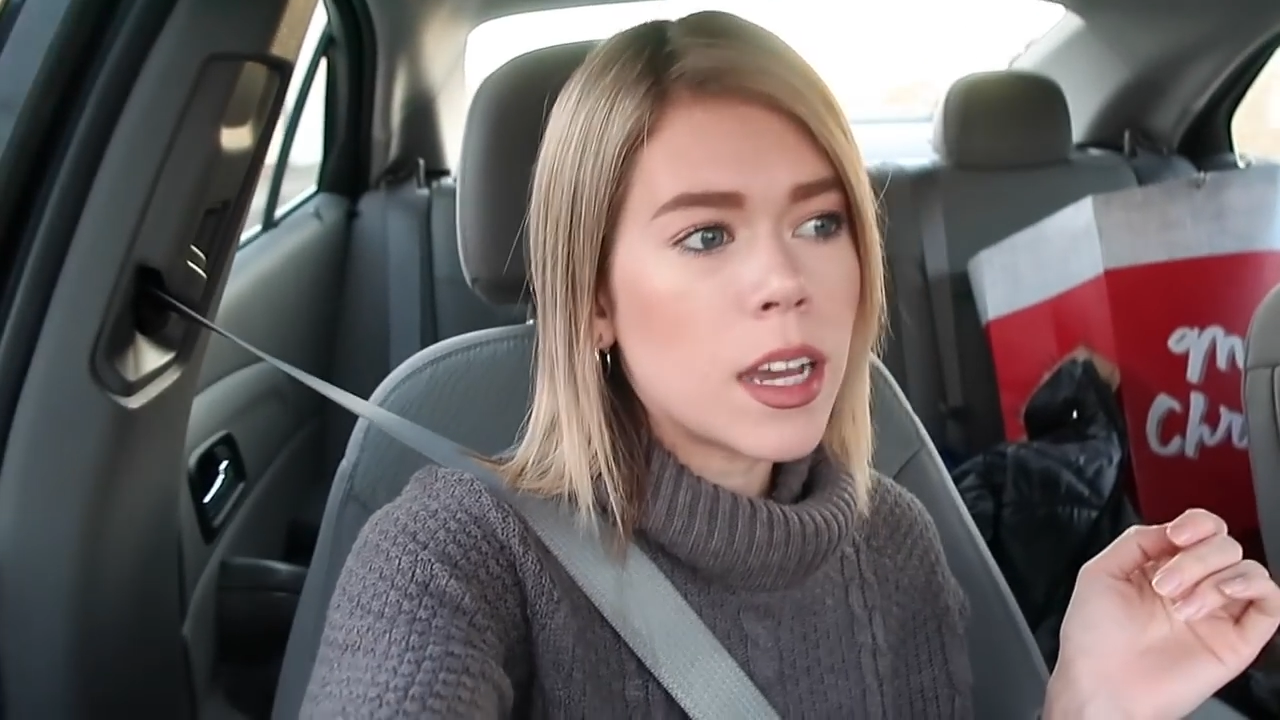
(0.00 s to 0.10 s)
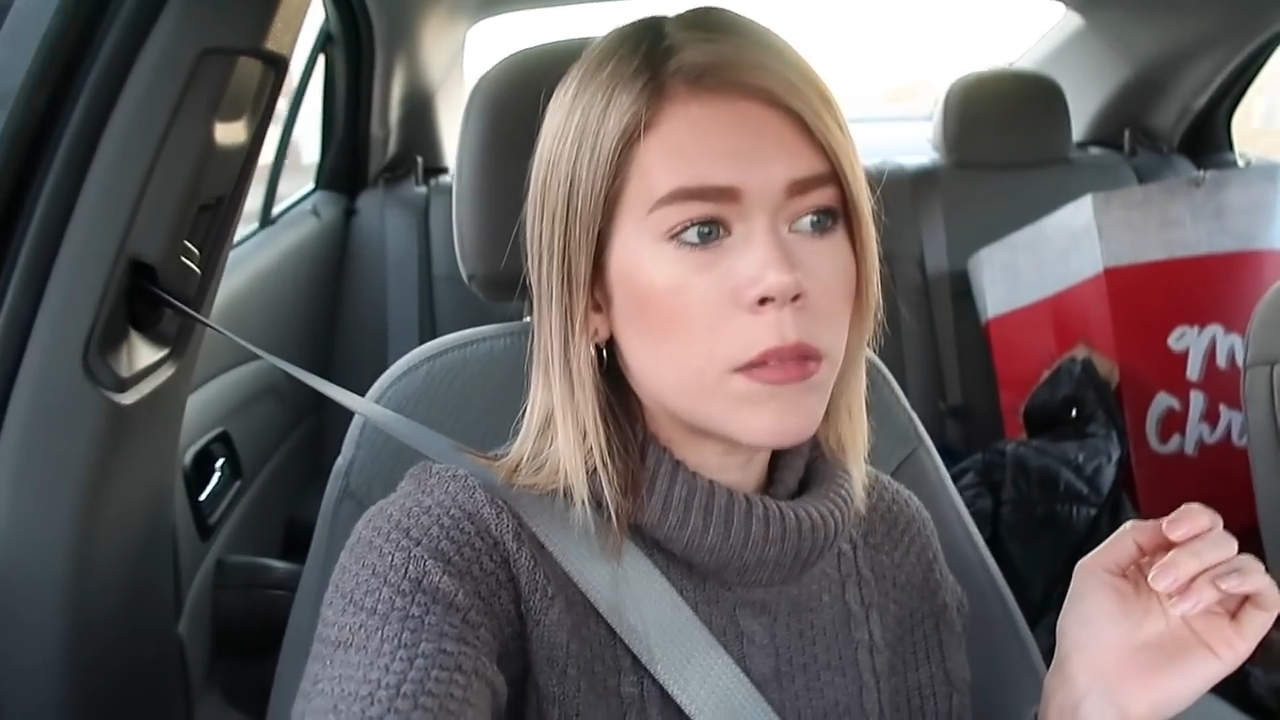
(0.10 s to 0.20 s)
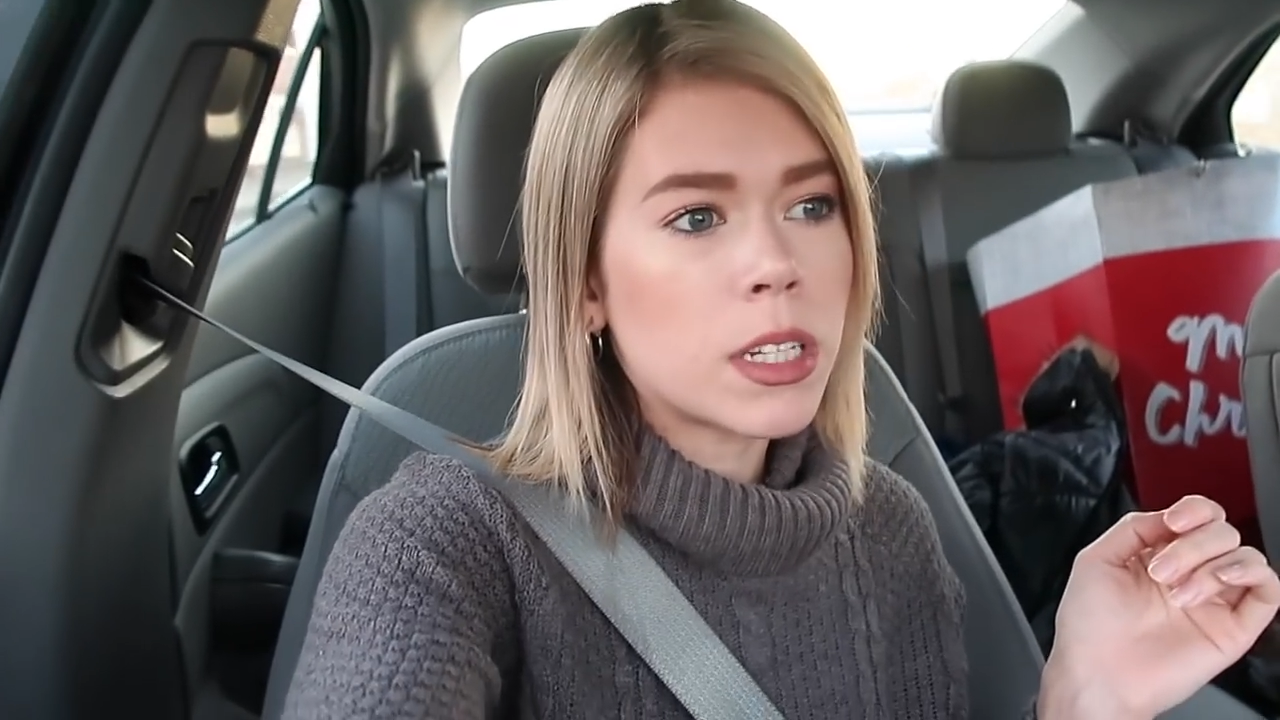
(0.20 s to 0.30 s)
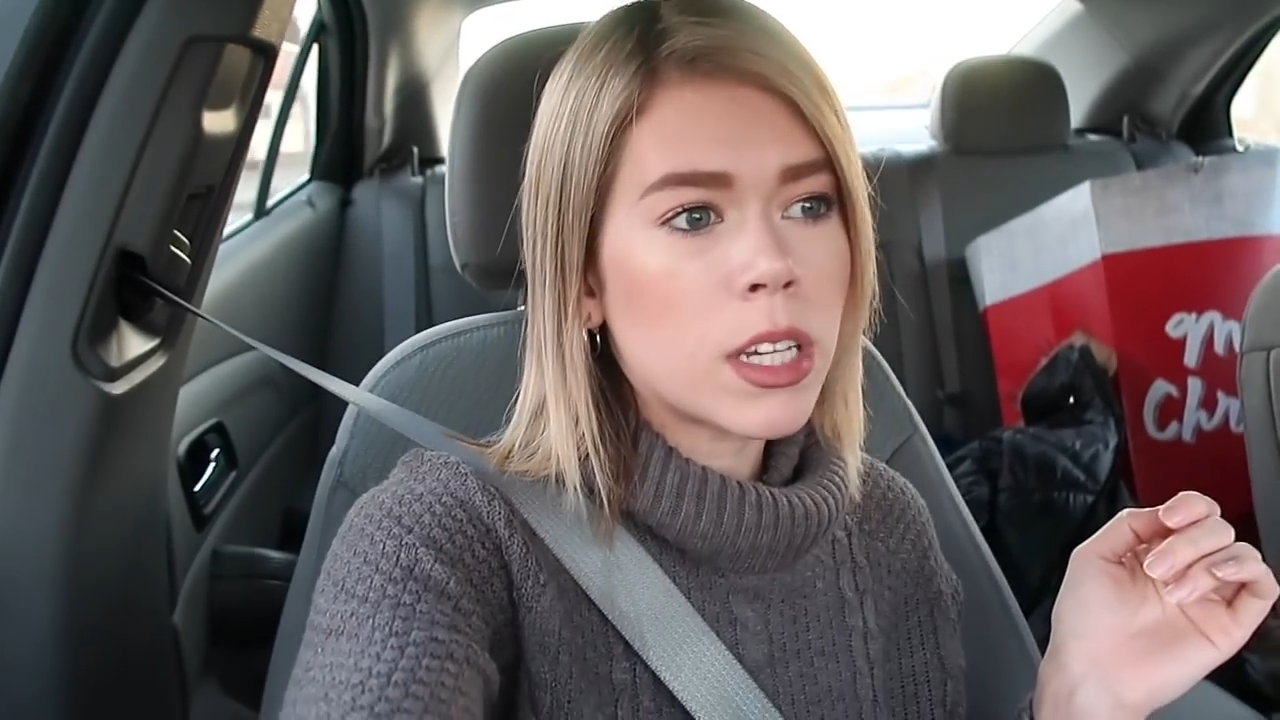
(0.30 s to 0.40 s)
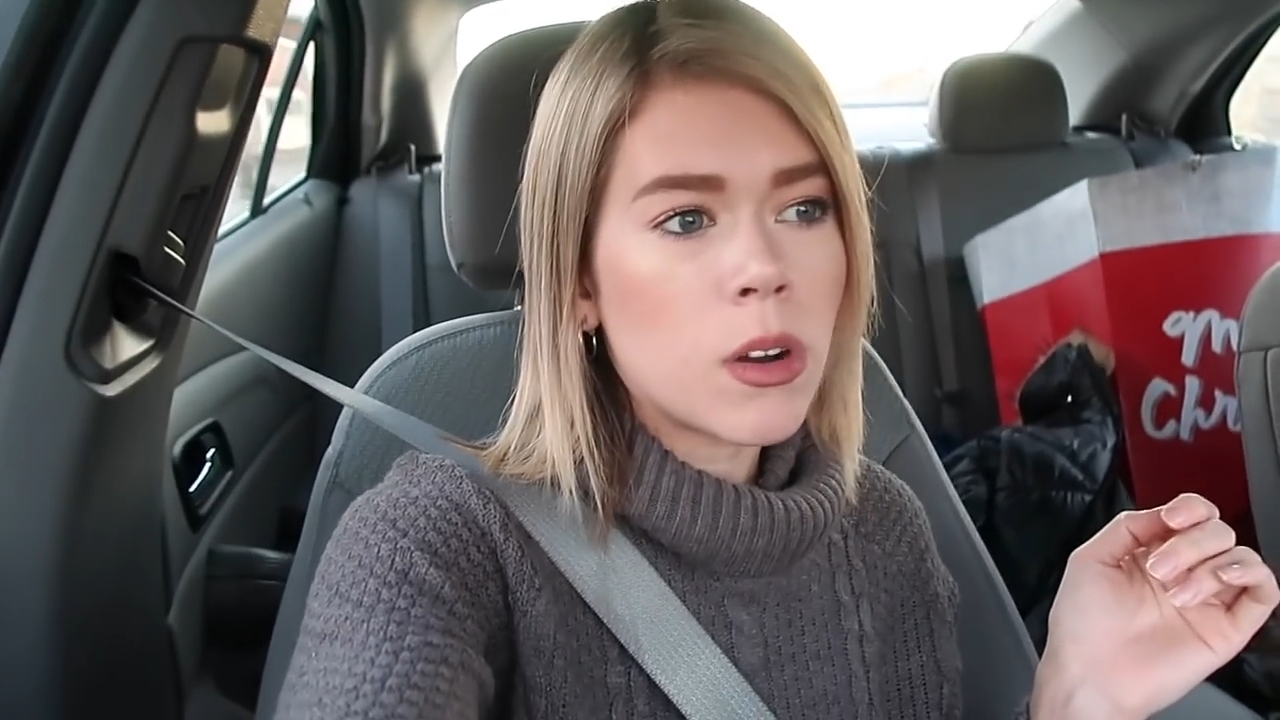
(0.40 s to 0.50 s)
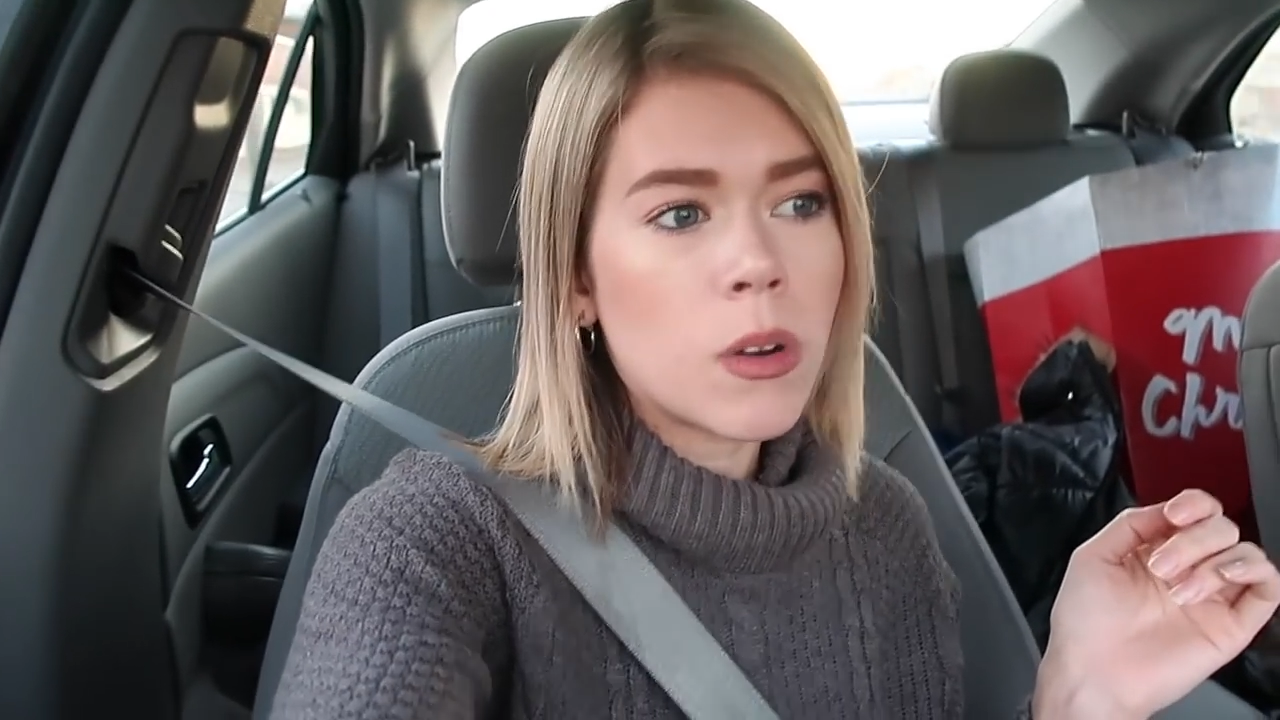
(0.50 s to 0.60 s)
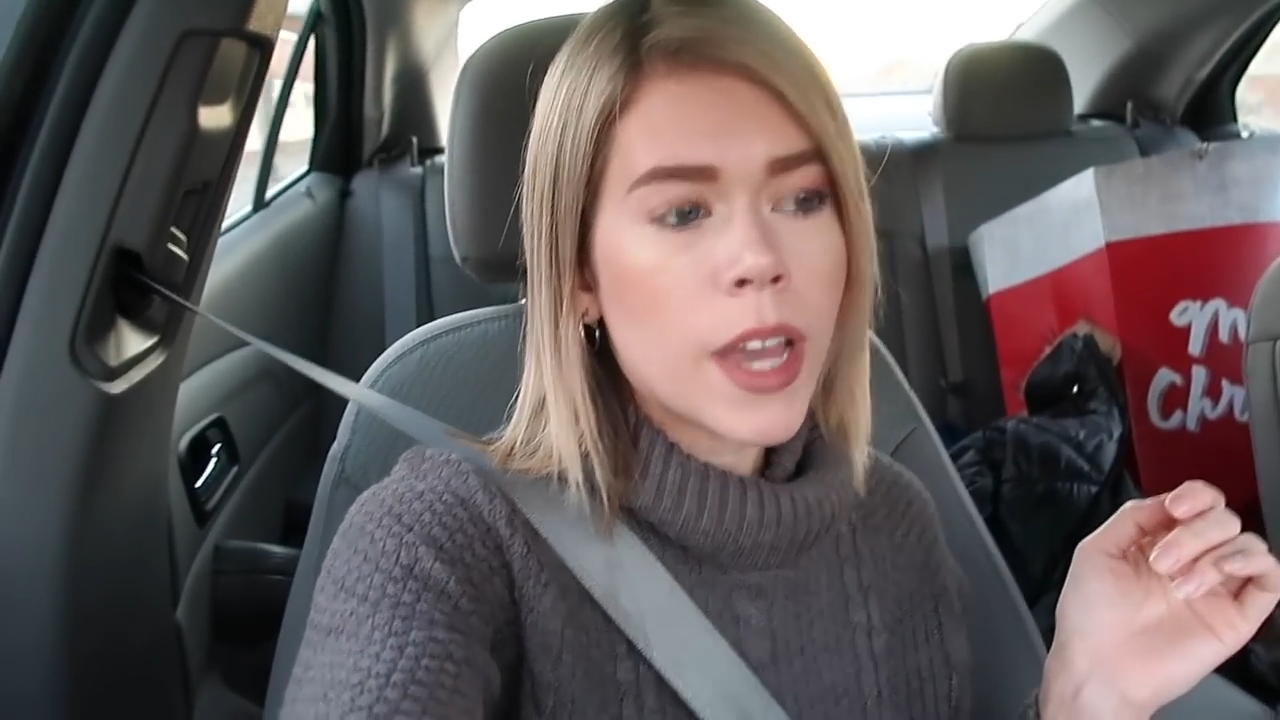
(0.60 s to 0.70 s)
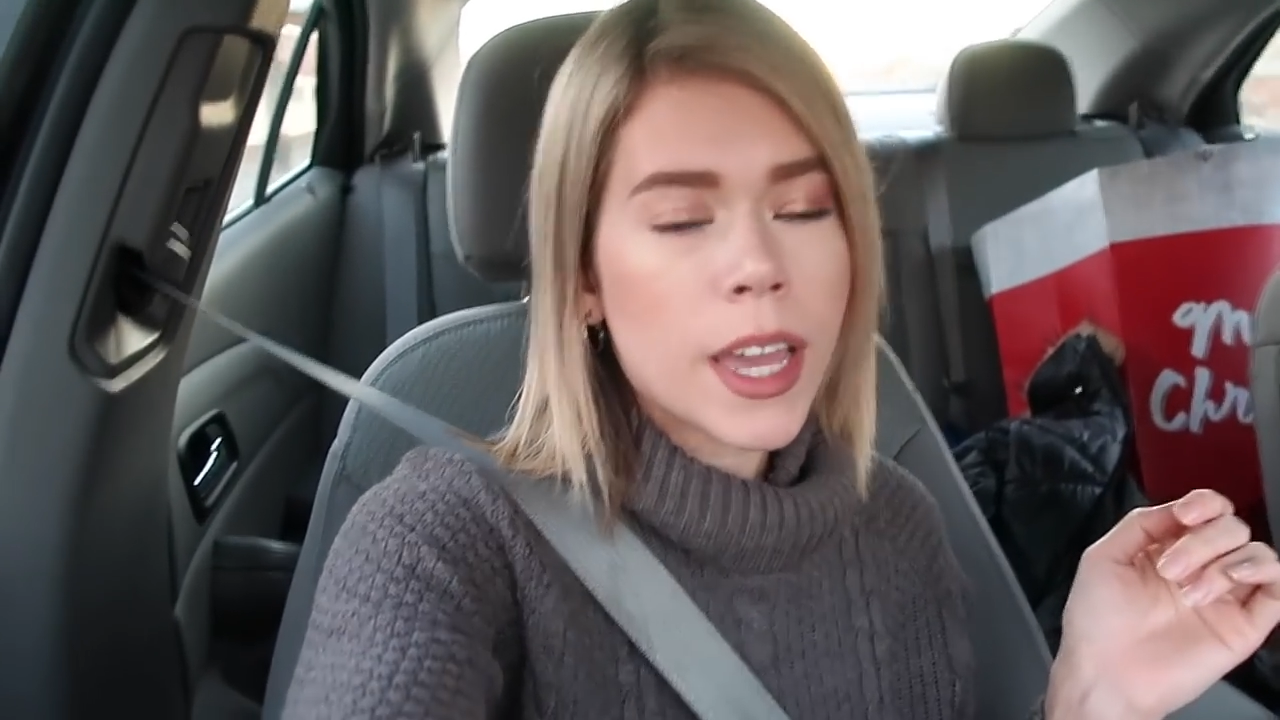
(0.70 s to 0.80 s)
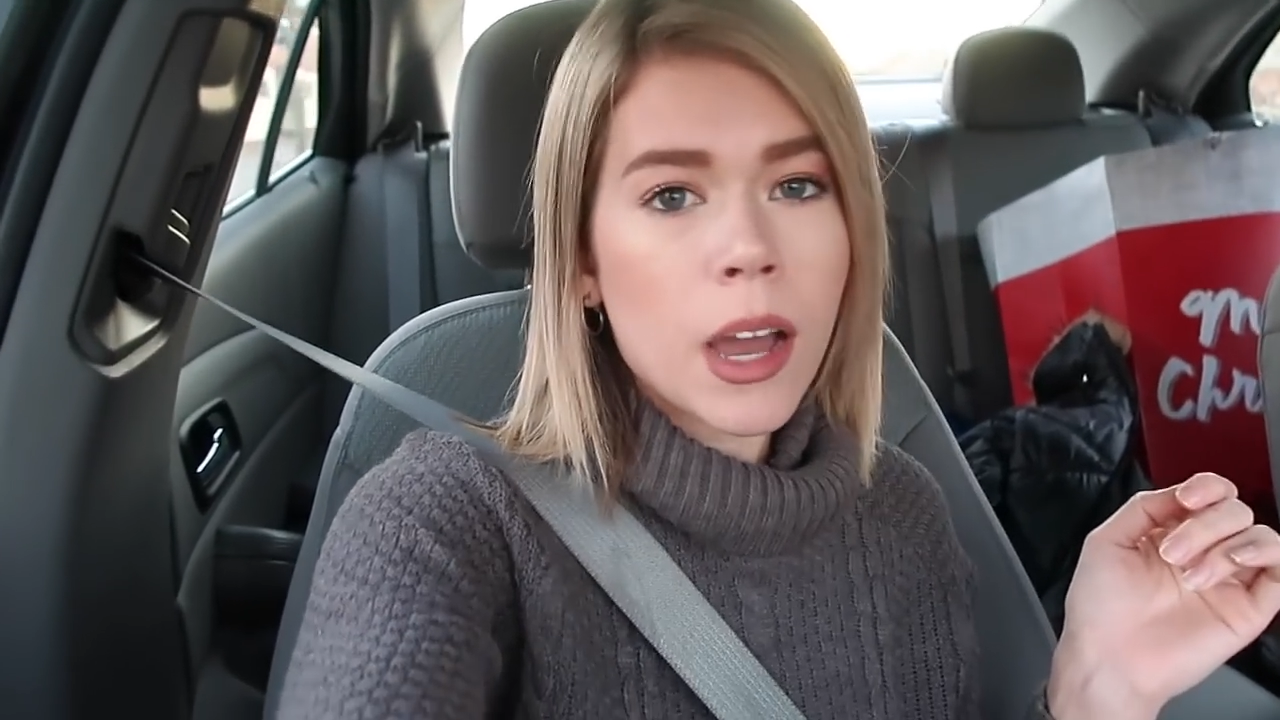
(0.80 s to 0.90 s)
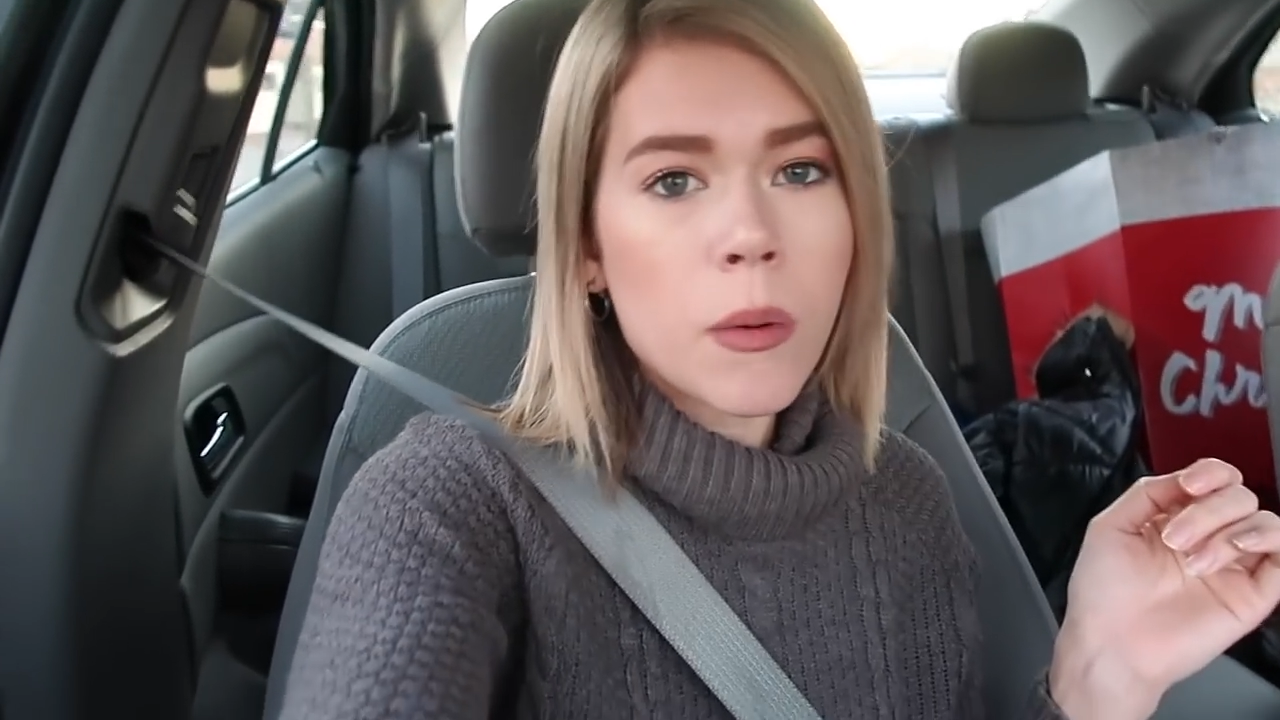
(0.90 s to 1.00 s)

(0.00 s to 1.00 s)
I'm gonna go hang